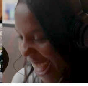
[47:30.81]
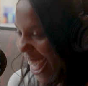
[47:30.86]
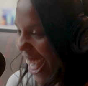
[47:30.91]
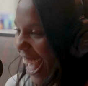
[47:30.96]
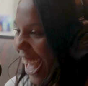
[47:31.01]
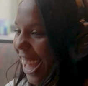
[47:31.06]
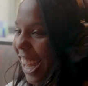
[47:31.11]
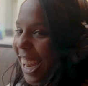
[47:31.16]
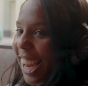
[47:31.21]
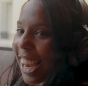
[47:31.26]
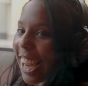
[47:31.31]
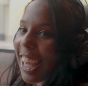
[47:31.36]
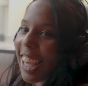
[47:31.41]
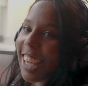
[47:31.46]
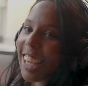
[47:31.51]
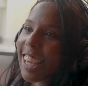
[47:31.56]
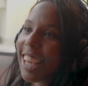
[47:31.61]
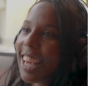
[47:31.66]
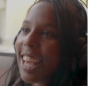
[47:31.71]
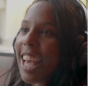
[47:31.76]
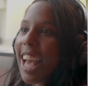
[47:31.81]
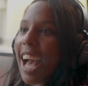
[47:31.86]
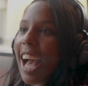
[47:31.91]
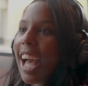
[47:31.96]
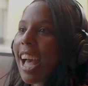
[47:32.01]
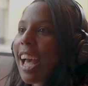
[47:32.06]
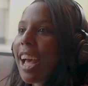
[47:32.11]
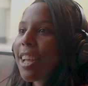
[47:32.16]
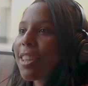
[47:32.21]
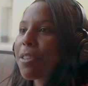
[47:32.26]
And like
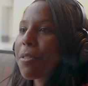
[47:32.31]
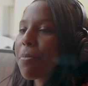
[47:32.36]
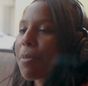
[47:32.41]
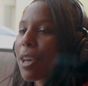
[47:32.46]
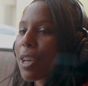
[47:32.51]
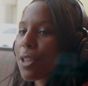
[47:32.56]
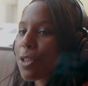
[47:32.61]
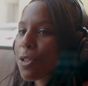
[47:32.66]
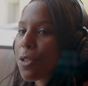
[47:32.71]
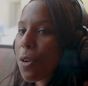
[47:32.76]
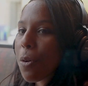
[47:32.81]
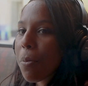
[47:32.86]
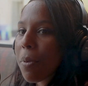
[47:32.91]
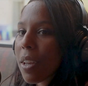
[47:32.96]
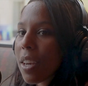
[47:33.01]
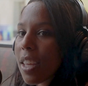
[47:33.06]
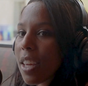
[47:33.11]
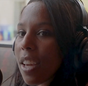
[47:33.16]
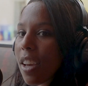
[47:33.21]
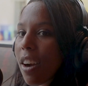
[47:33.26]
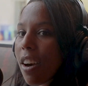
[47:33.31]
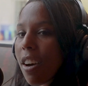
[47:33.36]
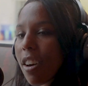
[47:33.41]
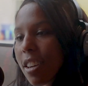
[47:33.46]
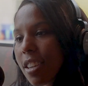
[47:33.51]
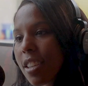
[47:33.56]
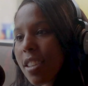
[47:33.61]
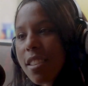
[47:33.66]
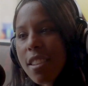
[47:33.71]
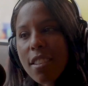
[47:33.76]
I had to make so many
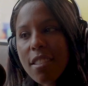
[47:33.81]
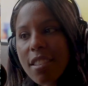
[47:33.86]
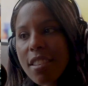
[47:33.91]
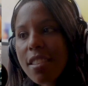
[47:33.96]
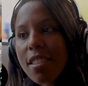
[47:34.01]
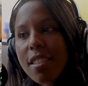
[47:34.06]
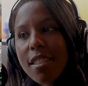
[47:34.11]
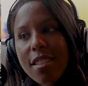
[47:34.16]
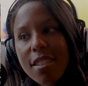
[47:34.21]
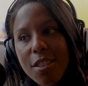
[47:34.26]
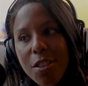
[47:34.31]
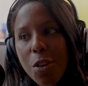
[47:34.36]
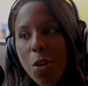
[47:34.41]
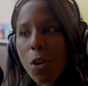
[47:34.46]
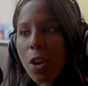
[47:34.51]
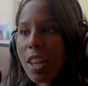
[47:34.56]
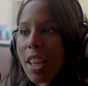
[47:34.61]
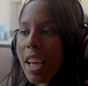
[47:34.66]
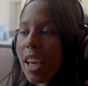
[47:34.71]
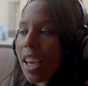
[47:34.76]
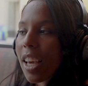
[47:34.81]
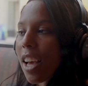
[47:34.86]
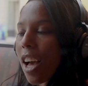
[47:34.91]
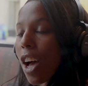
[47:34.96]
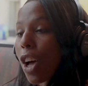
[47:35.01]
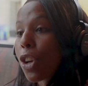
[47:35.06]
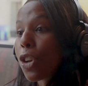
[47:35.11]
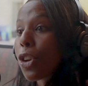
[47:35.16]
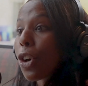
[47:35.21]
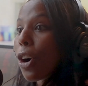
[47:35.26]
hard decisions or like
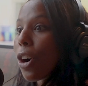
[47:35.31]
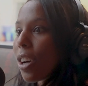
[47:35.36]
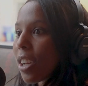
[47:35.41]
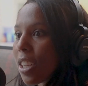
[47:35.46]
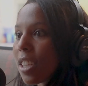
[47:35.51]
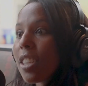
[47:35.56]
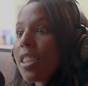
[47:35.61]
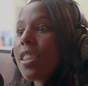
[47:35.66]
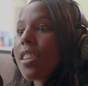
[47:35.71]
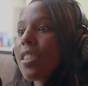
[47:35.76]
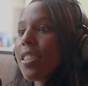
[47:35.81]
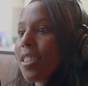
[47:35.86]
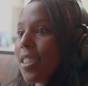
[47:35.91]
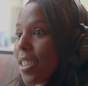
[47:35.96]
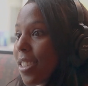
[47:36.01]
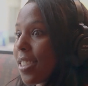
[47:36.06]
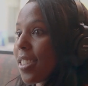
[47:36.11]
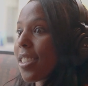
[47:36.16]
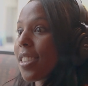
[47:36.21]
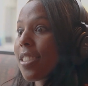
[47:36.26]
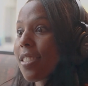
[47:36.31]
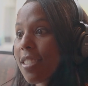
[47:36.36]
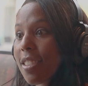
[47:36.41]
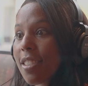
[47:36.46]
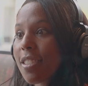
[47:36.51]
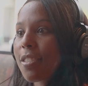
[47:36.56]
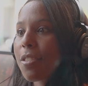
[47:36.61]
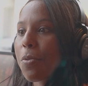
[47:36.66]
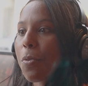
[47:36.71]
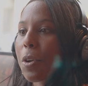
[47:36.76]
adult
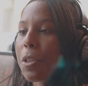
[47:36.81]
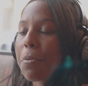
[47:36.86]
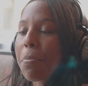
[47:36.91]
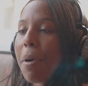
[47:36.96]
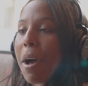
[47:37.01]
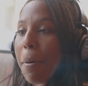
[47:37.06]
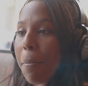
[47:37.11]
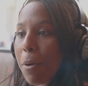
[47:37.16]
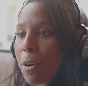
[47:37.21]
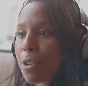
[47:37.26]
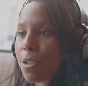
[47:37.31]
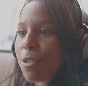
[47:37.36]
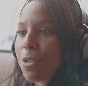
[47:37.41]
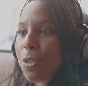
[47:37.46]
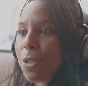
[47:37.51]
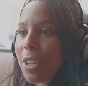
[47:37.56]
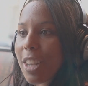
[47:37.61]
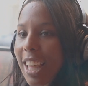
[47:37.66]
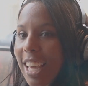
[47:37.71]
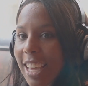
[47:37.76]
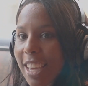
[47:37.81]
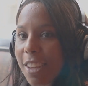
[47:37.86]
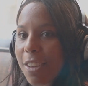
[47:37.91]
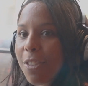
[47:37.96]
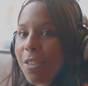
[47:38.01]
decisions with my personal life.